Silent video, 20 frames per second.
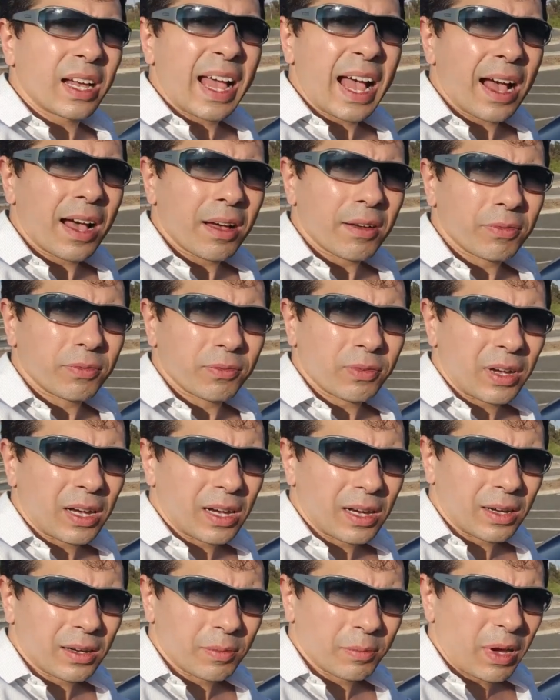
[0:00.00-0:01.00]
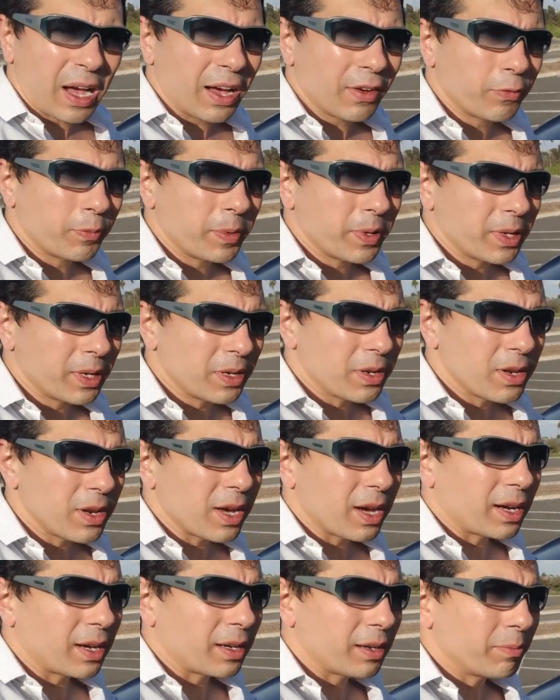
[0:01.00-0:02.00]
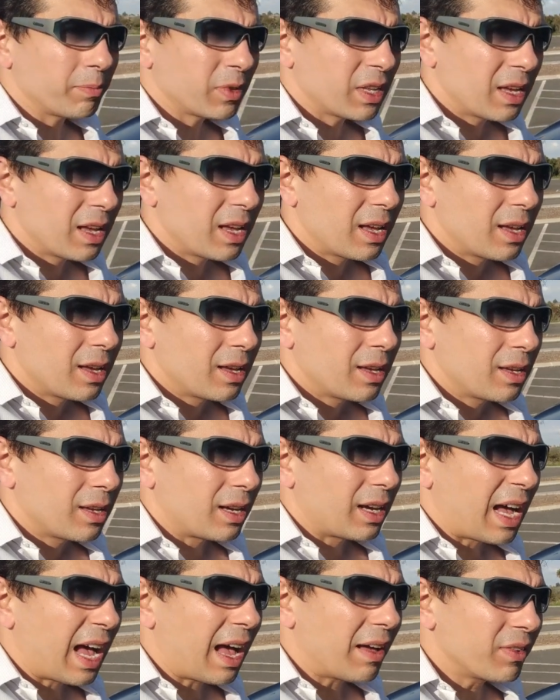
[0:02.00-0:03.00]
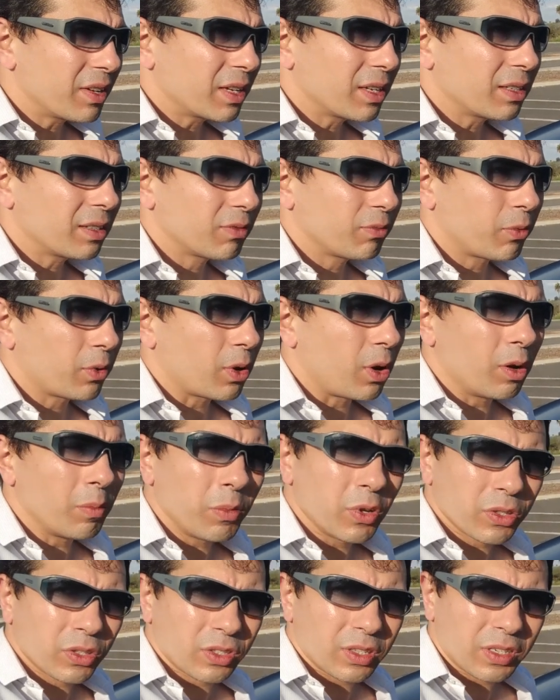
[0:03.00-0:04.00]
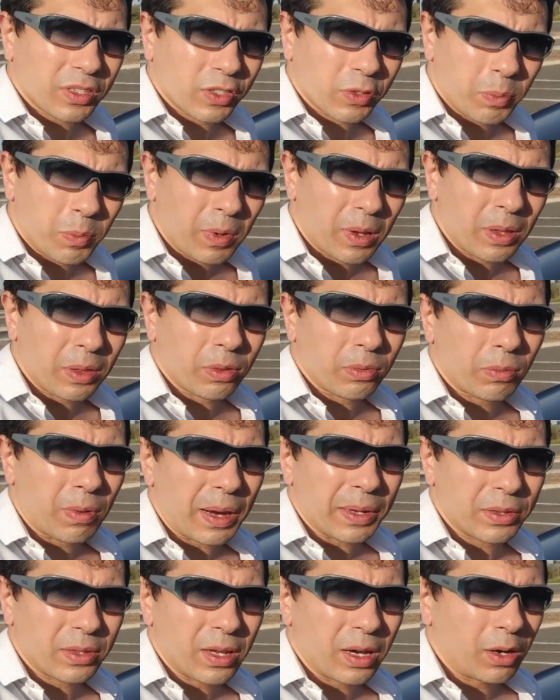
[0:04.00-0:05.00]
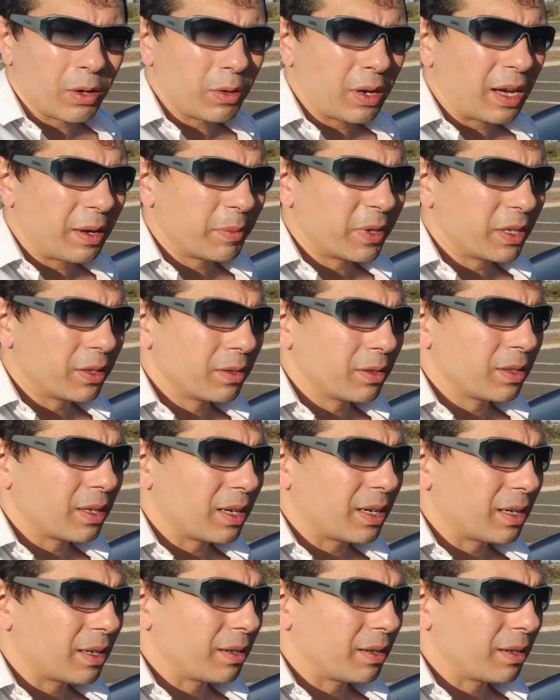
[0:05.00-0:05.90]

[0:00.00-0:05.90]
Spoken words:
I have. I've been having it for almost 6 months right now. I mean,